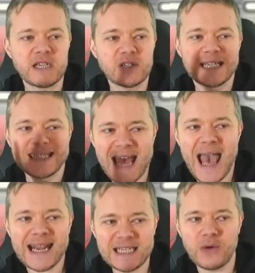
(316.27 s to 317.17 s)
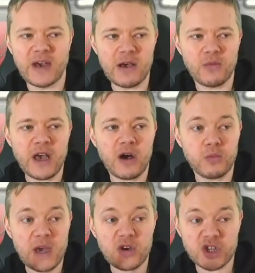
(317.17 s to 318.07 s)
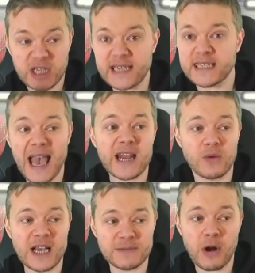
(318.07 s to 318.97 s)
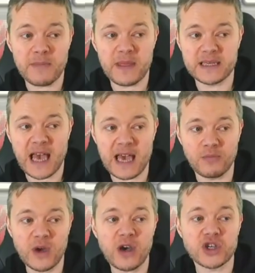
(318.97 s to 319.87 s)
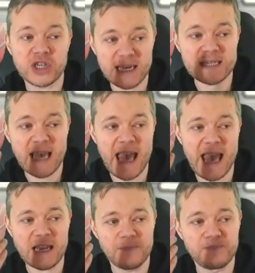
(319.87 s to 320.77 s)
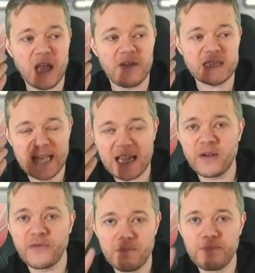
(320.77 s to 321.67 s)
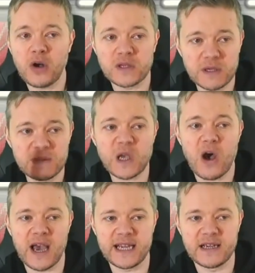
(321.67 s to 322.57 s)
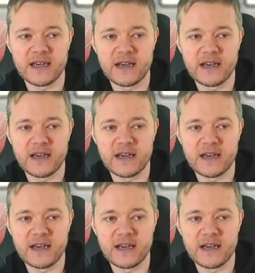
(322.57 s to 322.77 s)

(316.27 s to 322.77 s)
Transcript: He doesn't dare do it. We are we are shit scared of West Brom in this game. We are shit scared of a second from bottom side.